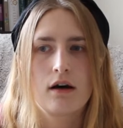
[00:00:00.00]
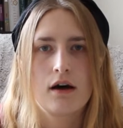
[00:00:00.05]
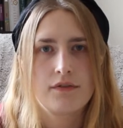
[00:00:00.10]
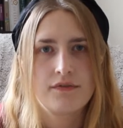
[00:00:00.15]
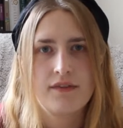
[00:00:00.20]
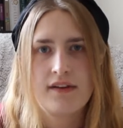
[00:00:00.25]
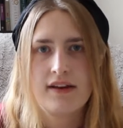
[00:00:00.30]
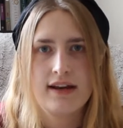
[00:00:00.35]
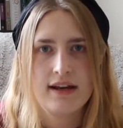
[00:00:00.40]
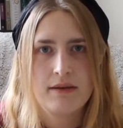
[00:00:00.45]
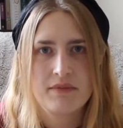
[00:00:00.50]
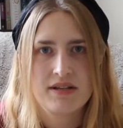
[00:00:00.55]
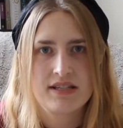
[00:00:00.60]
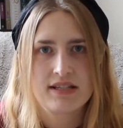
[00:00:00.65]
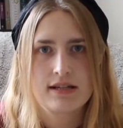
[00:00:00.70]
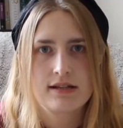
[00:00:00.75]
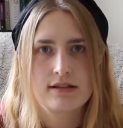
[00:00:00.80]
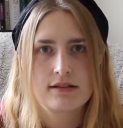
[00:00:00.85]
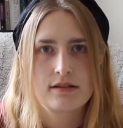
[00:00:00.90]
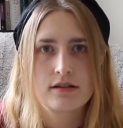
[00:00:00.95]
are fairly
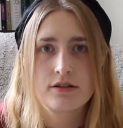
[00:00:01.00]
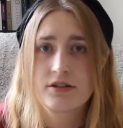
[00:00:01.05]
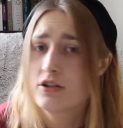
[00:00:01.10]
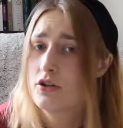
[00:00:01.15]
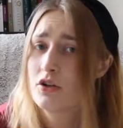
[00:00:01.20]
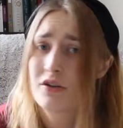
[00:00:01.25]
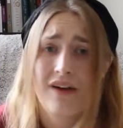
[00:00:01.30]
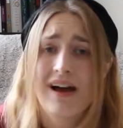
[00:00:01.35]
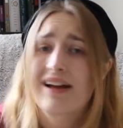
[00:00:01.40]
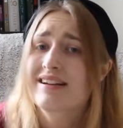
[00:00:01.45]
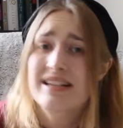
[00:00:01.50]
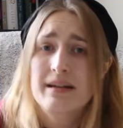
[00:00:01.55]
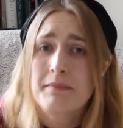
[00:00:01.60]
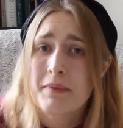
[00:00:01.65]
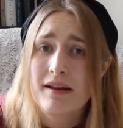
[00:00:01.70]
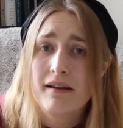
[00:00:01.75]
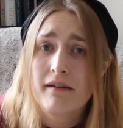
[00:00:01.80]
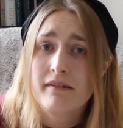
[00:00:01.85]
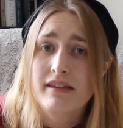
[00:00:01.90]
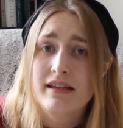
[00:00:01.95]
limited, so she could have actually
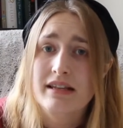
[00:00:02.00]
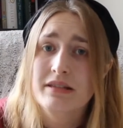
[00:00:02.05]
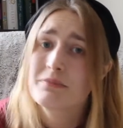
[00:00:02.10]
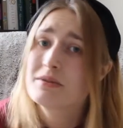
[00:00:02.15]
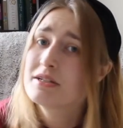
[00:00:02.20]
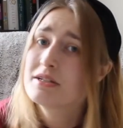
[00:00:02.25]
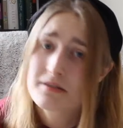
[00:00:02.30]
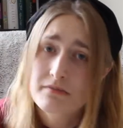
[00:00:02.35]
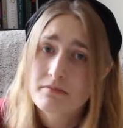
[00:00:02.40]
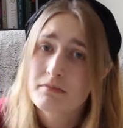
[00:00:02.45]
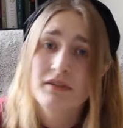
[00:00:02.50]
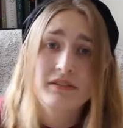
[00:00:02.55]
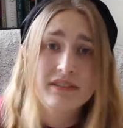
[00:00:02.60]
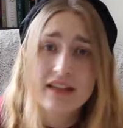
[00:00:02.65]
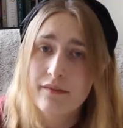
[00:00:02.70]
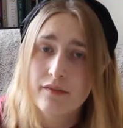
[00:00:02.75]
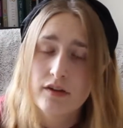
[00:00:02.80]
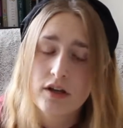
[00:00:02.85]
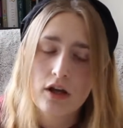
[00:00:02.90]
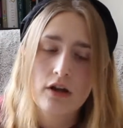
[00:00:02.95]
been like this, we just will
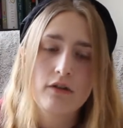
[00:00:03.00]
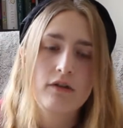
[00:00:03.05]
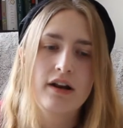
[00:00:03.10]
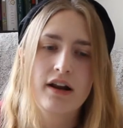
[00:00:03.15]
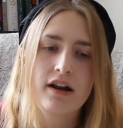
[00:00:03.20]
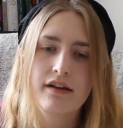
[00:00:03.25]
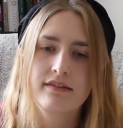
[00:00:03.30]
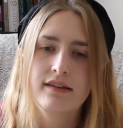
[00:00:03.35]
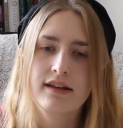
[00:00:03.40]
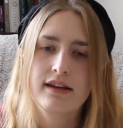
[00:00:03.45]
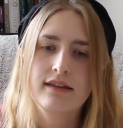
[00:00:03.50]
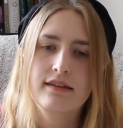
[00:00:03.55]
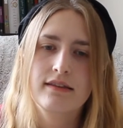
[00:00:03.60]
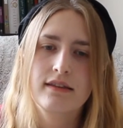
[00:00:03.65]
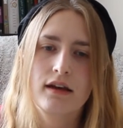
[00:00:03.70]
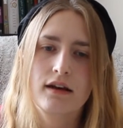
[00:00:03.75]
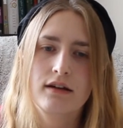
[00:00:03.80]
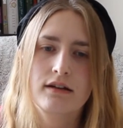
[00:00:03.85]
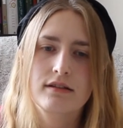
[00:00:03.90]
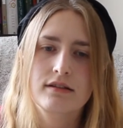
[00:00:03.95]
never know, and I think
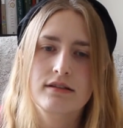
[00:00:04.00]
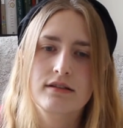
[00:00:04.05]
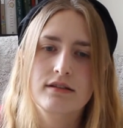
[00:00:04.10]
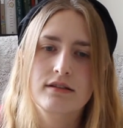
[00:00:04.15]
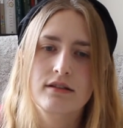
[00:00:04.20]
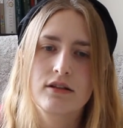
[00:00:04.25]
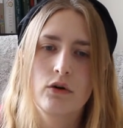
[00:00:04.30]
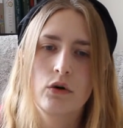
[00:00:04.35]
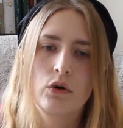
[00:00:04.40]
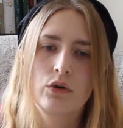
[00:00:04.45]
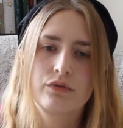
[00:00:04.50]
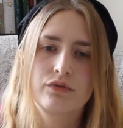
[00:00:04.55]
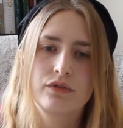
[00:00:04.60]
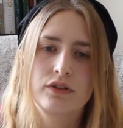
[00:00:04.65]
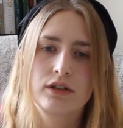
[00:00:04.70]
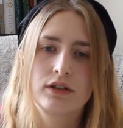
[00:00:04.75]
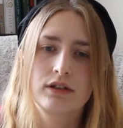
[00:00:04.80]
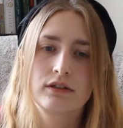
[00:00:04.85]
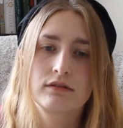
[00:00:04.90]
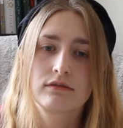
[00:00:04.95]
that the
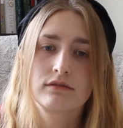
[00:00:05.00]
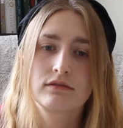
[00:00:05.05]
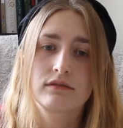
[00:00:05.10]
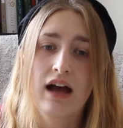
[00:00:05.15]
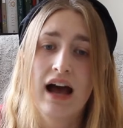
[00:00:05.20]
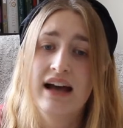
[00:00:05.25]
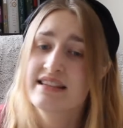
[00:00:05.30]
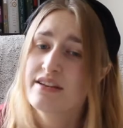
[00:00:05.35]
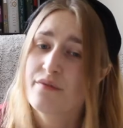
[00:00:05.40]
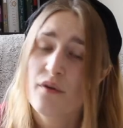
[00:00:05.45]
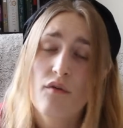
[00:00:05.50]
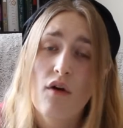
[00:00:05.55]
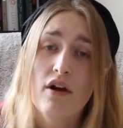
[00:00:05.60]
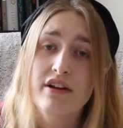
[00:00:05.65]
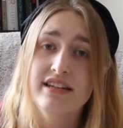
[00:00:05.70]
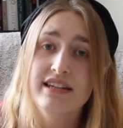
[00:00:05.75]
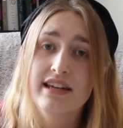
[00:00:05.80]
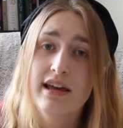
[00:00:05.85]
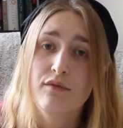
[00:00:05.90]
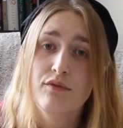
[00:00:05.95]
author has every
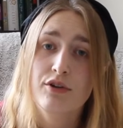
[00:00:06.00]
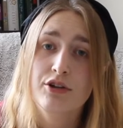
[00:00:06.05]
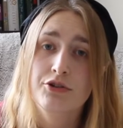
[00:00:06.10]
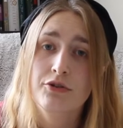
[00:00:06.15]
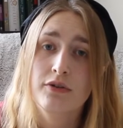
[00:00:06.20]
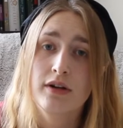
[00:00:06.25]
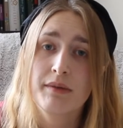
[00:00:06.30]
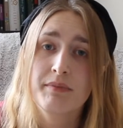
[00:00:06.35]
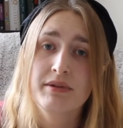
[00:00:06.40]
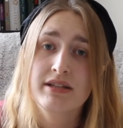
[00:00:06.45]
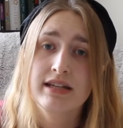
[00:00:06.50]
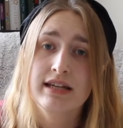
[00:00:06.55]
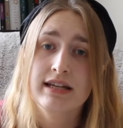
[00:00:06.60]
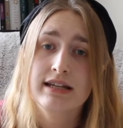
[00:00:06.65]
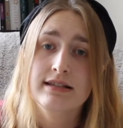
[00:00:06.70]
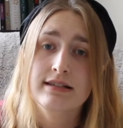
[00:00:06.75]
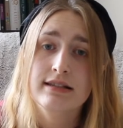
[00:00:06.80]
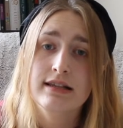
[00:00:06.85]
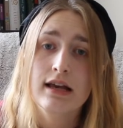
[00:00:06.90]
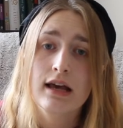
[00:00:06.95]
right to take fictional
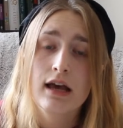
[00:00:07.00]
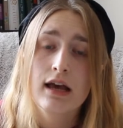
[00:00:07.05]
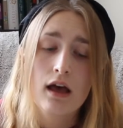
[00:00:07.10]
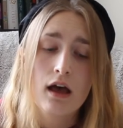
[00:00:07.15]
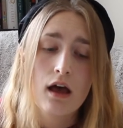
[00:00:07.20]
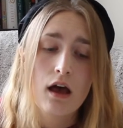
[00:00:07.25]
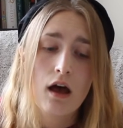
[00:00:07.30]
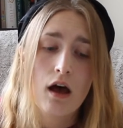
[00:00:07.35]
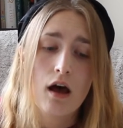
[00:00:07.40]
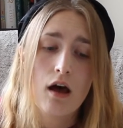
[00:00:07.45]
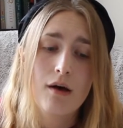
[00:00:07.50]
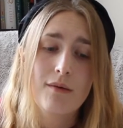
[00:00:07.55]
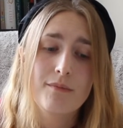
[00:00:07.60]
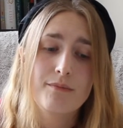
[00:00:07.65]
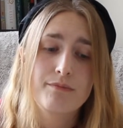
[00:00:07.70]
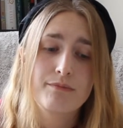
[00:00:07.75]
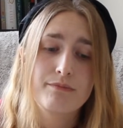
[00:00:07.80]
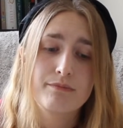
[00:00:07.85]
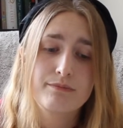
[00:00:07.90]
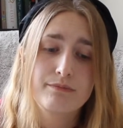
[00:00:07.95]
liberties,
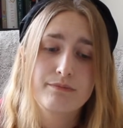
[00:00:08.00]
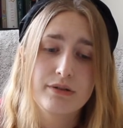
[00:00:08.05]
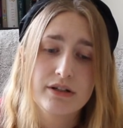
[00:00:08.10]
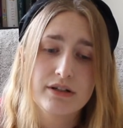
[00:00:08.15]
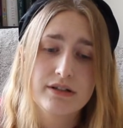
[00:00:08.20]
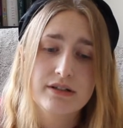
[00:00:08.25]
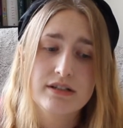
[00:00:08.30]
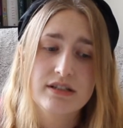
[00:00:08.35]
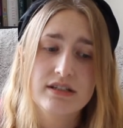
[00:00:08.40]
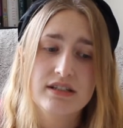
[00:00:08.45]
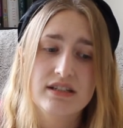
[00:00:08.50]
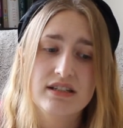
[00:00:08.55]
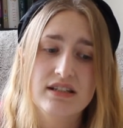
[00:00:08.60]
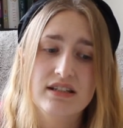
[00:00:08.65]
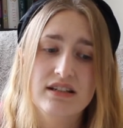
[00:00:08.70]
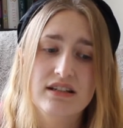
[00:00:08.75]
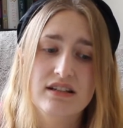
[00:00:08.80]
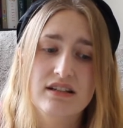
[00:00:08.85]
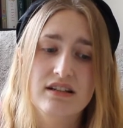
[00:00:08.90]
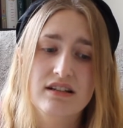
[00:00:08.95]
but
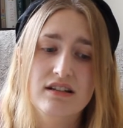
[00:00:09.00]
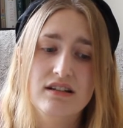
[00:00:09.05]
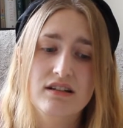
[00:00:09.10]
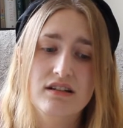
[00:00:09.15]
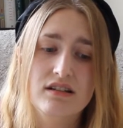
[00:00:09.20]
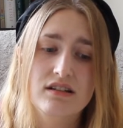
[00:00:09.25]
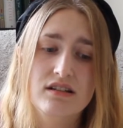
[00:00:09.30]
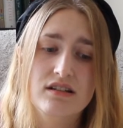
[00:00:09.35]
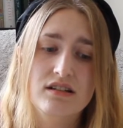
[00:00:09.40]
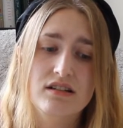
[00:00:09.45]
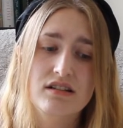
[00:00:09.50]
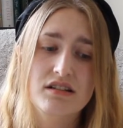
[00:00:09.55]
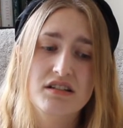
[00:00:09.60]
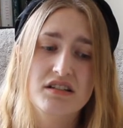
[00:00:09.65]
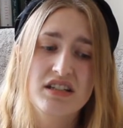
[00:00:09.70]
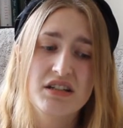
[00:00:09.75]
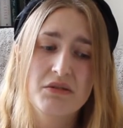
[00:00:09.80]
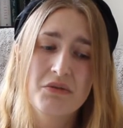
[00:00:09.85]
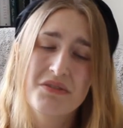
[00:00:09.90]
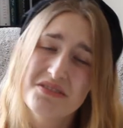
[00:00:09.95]

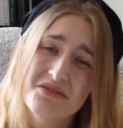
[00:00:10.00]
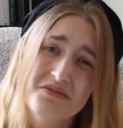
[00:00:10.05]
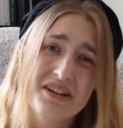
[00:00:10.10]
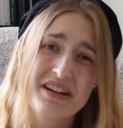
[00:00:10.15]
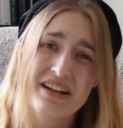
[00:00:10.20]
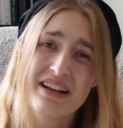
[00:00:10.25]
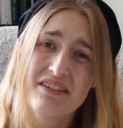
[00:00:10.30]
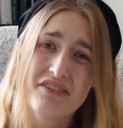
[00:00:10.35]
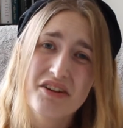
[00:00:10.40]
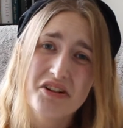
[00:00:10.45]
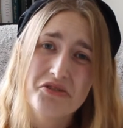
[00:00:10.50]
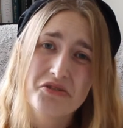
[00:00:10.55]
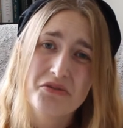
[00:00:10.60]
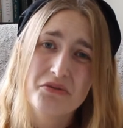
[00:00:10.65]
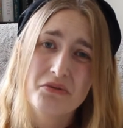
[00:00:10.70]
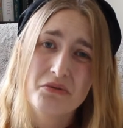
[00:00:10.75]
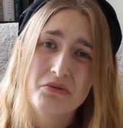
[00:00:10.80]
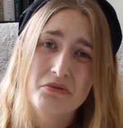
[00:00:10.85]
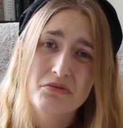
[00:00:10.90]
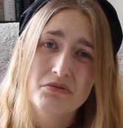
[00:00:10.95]
she wasn't really
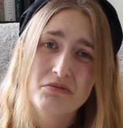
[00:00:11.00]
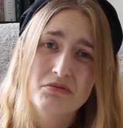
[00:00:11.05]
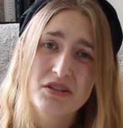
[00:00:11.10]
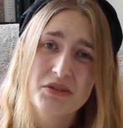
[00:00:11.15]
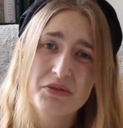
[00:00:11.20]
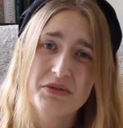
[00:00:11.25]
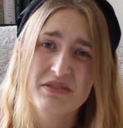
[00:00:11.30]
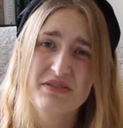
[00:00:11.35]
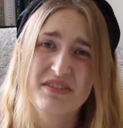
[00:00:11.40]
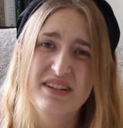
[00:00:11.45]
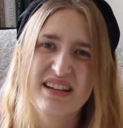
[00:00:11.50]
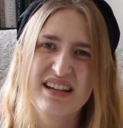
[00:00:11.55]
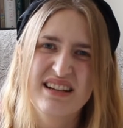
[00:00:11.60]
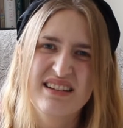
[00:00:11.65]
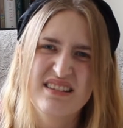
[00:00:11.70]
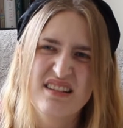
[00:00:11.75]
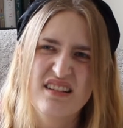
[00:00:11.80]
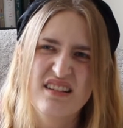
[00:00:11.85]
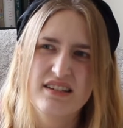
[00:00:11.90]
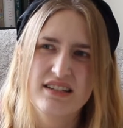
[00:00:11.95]
original, she wasn't really
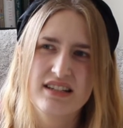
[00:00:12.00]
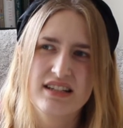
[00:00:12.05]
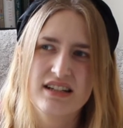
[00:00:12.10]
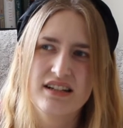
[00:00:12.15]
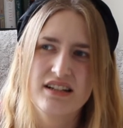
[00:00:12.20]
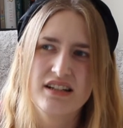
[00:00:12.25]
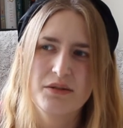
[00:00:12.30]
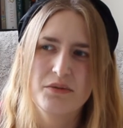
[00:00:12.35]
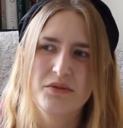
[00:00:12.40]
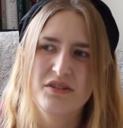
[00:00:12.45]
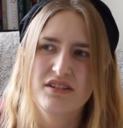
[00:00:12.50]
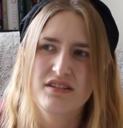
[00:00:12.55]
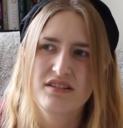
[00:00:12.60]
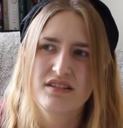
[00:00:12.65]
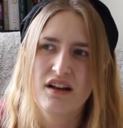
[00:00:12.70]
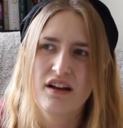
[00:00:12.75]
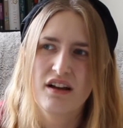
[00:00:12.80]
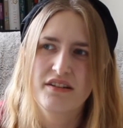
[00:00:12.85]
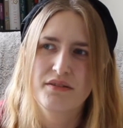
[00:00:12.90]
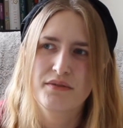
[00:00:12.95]
exciting, she was
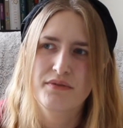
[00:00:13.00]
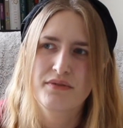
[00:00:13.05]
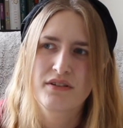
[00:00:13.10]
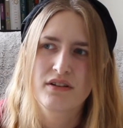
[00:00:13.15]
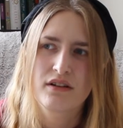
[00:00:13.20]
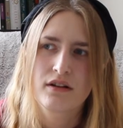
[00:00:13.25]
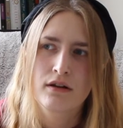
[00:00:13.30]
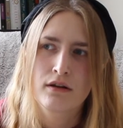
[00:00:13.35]
just kind of